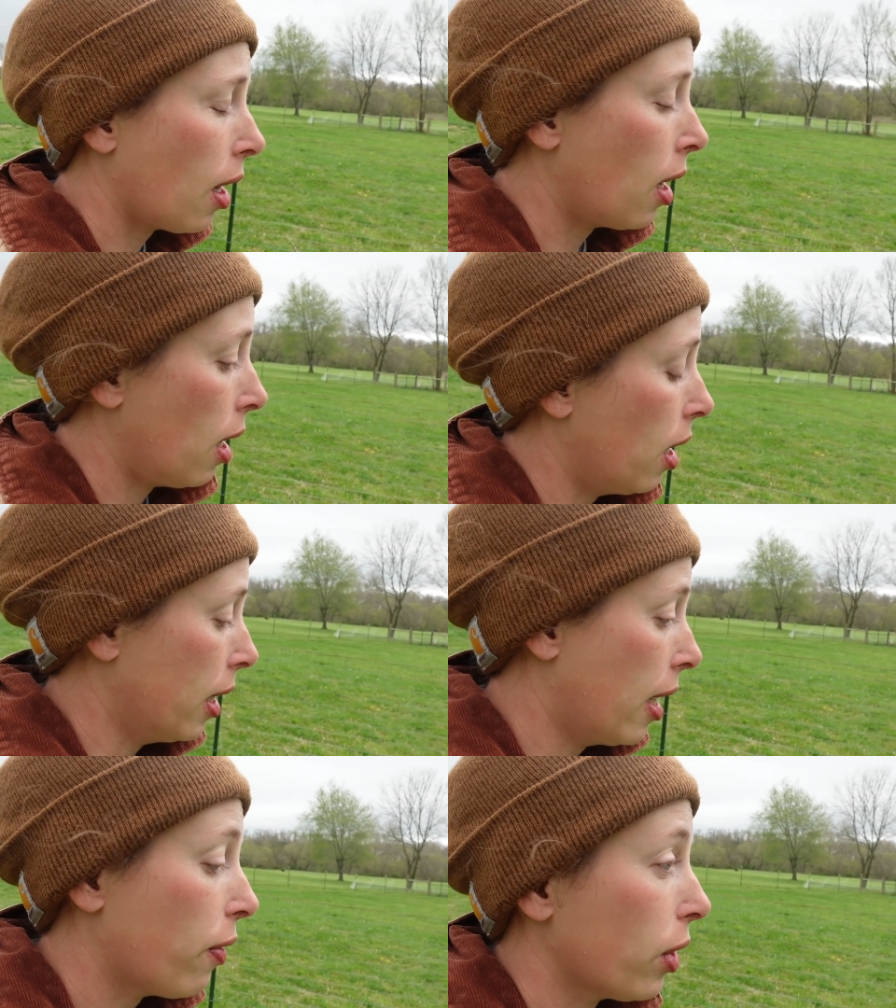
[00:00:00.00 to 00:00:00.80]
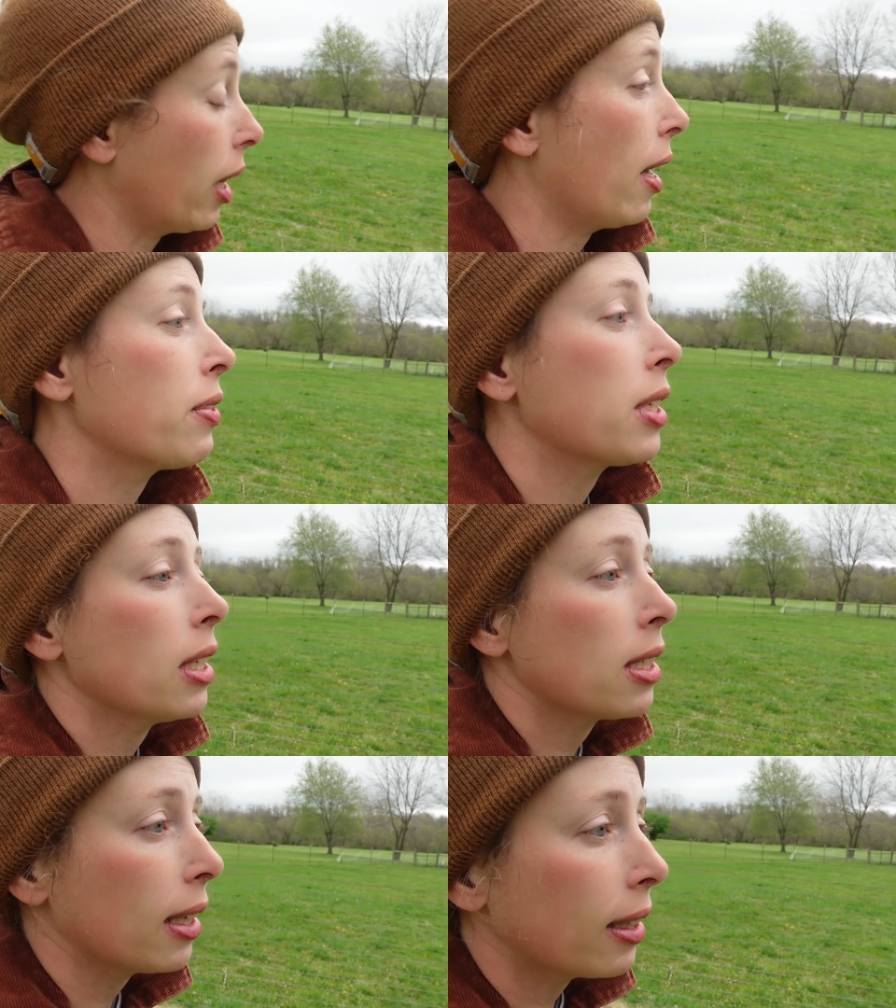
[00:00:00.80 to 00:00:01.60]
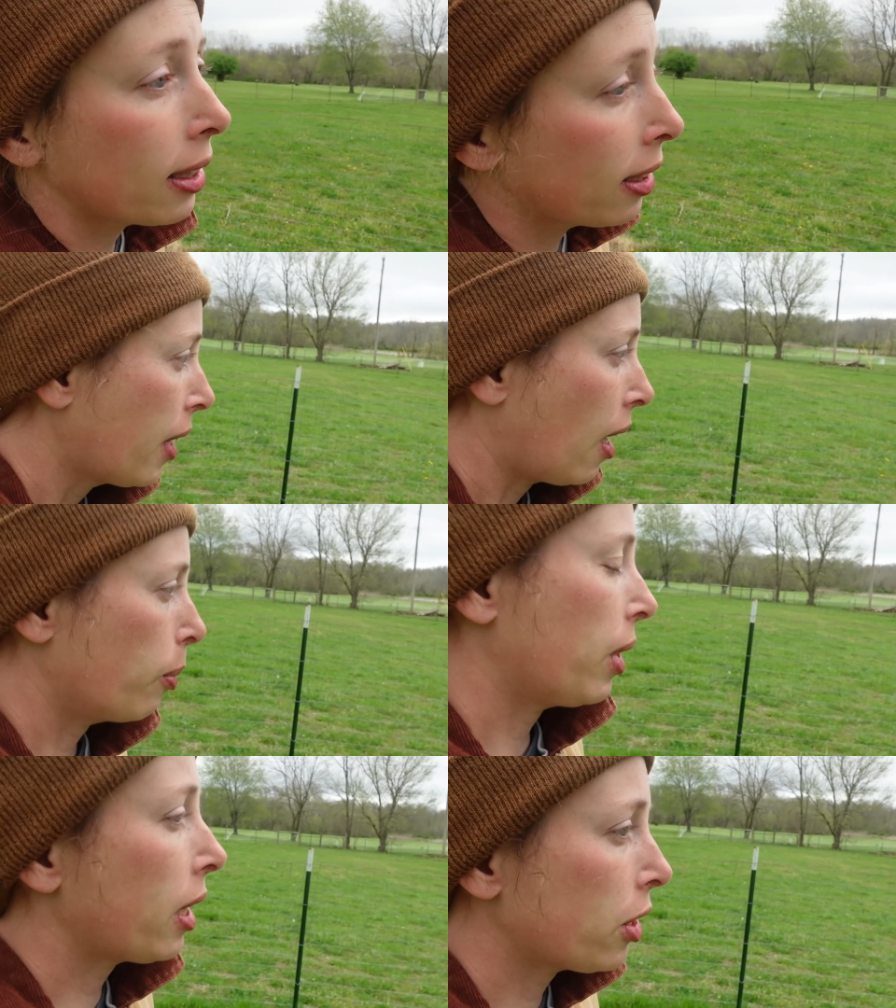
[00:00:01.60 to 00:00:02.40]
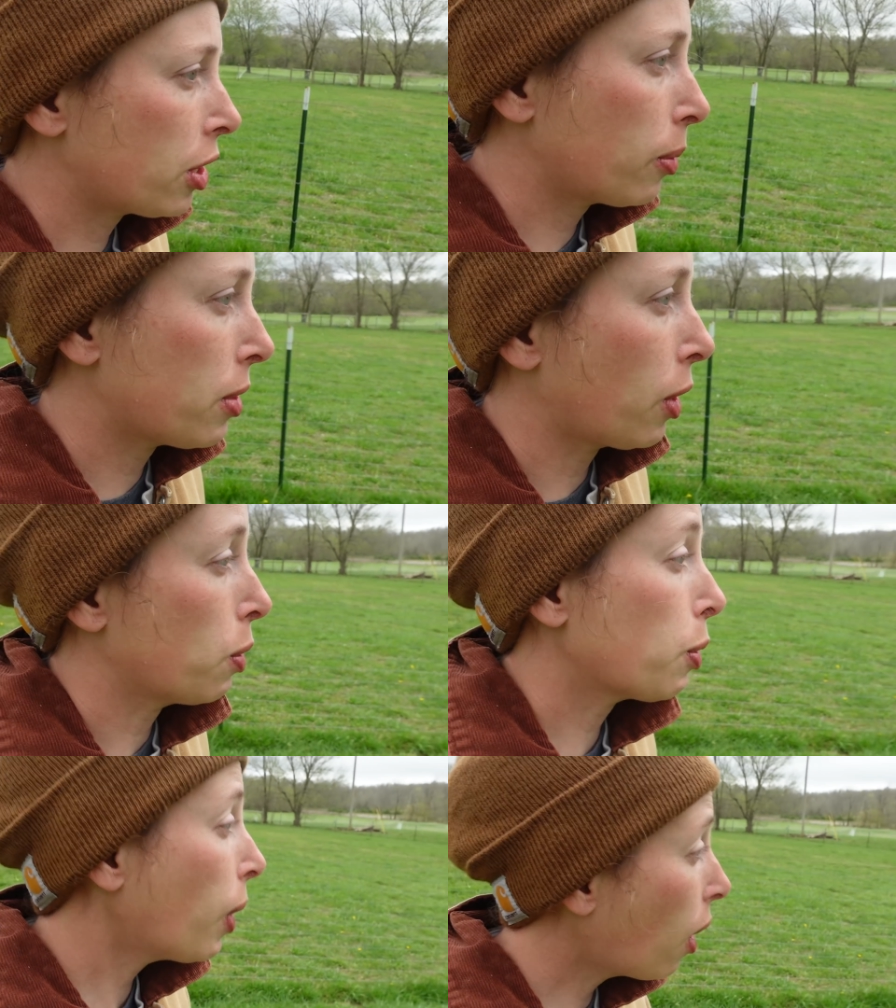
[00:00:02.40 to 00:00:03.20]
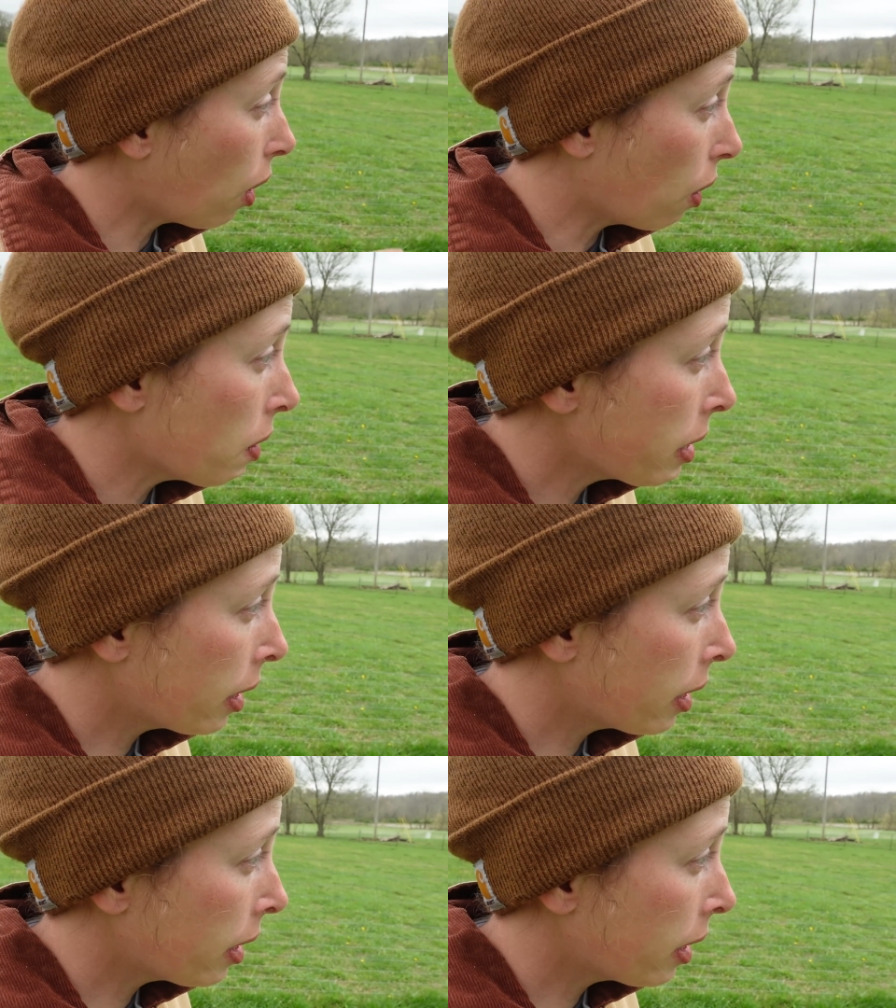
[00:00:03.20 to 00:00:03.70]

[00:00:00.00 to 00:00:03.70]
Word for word: uh, never left Cece. And because she was so small,